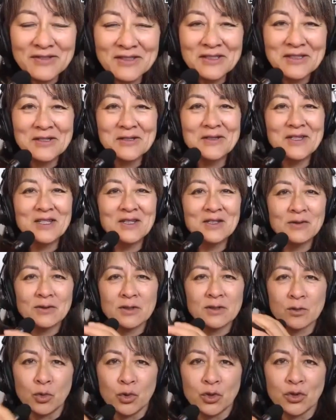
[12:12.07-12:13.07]
and then
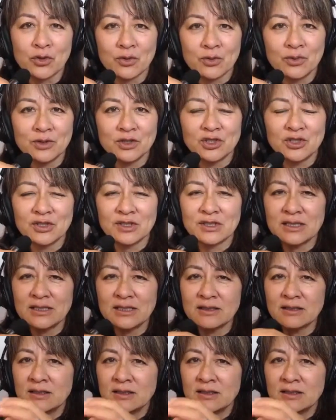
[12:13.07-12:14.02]
there's work, which is like